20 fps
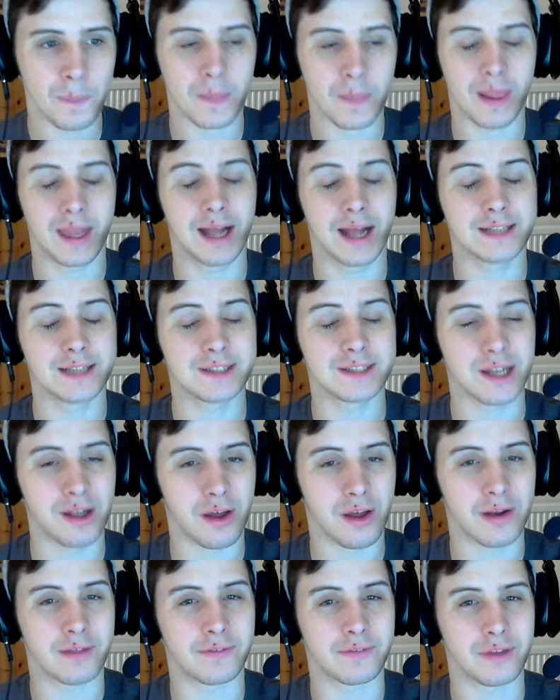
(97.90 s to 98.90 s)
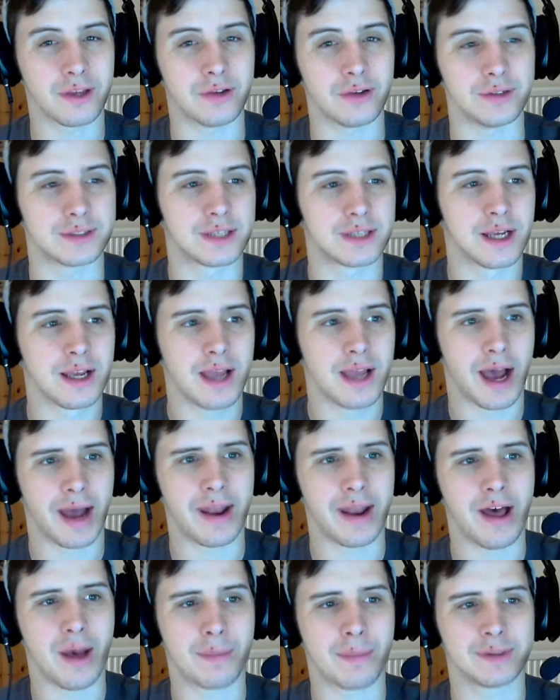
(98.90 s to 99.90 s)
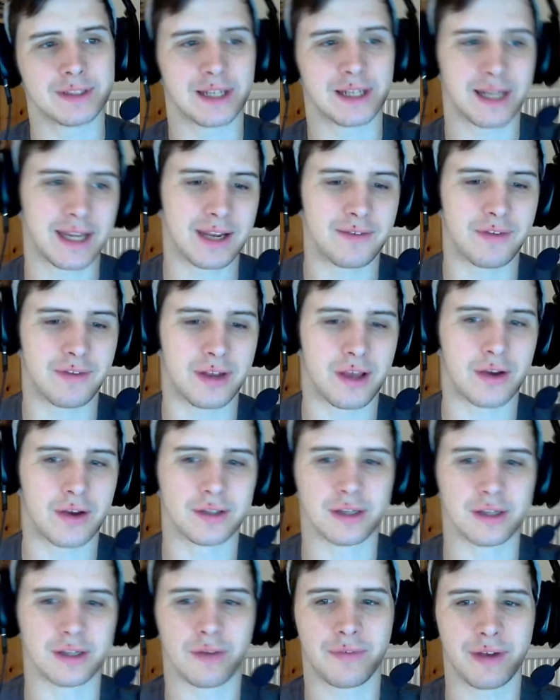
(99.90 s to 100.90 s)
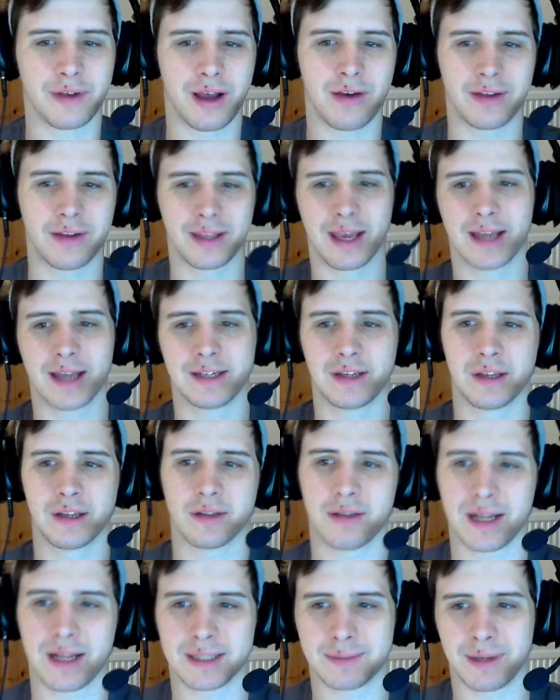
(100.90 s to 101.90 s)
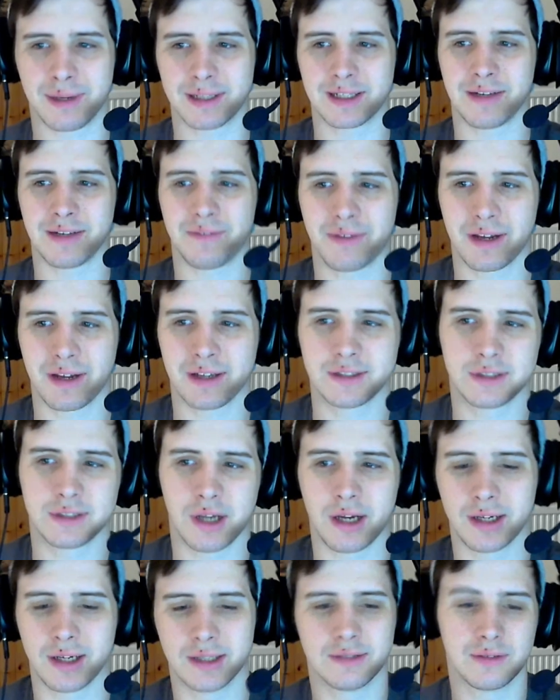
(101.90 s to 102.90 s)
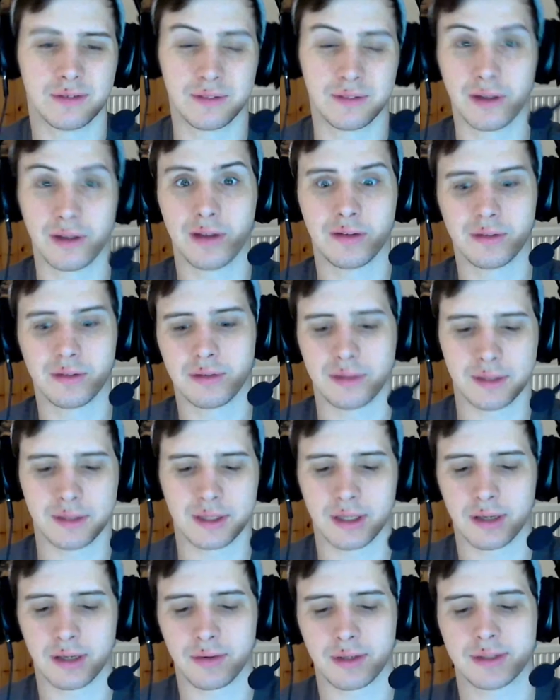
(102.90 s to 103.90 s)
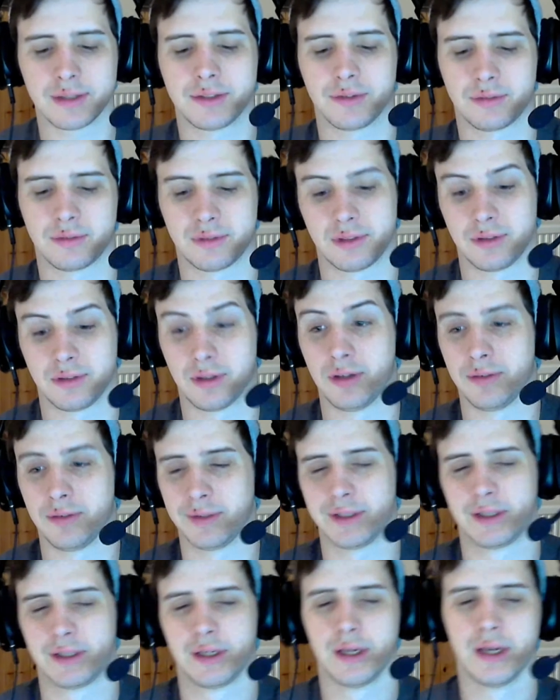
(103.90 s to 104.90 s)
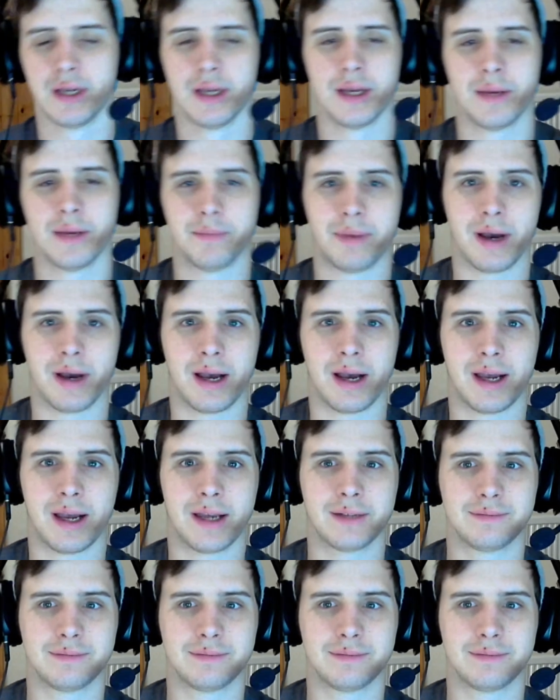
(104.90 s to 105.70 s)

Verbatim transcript: That's a lot of views. I know I've been deleting videos off and now and again, you know, the Let's Plays and everything I started, you know, that sort of thing. But